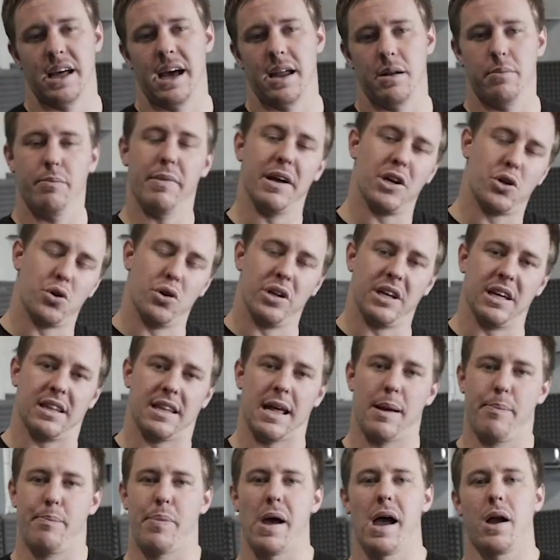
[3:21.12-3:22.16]
that, and make sure you get
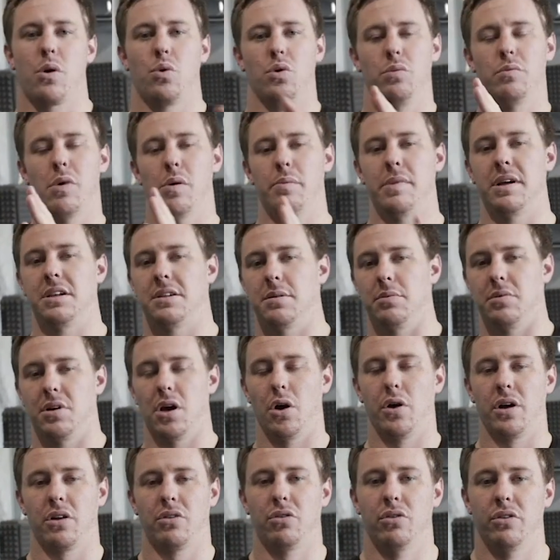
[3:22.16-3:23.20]
that backward momentum
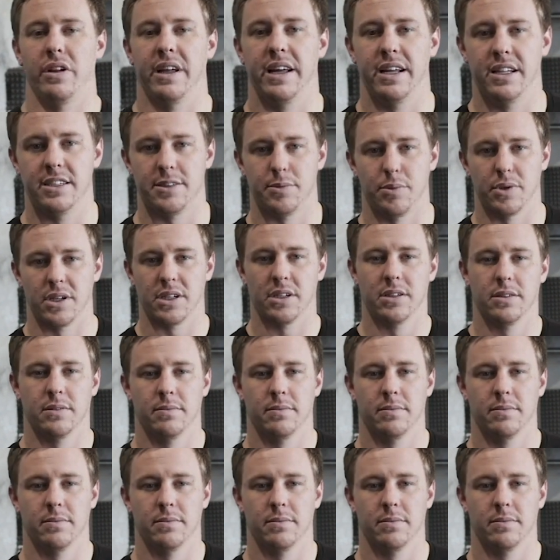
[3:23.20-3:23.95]
going through the handspring.